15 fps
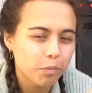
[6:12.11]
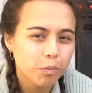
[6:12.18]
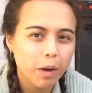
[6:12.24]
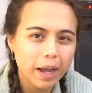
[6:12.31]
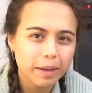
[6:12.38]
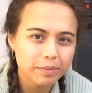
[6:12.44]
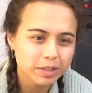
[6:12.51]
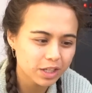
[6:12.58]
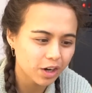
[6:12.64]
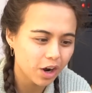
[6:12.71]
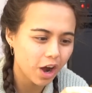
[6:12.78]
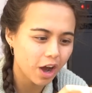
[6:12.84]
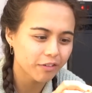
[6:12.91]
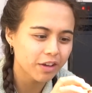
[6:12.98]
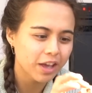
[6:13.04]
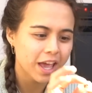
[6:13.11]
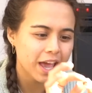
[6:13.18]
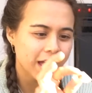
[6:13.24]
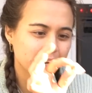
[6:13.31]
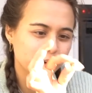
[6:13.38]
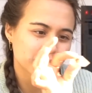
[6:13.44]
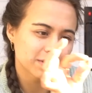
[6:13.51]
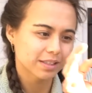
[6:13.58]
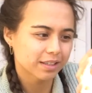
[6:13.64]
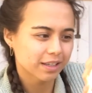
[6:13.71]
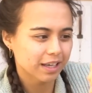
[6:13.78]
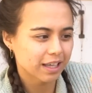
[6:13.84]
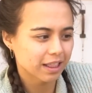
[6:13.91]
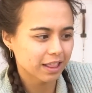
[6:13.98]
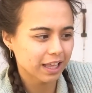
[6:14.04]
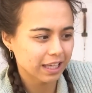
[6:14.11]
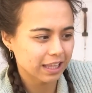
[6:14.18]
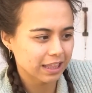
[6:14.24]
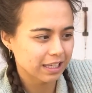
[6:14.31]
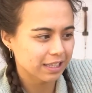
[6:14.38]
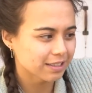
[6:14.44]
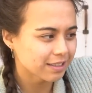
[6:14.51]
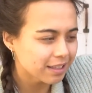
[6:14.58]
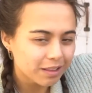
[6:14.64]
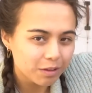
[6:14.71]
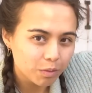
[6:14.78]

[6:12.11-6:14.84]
wiped it off, and it was like this in the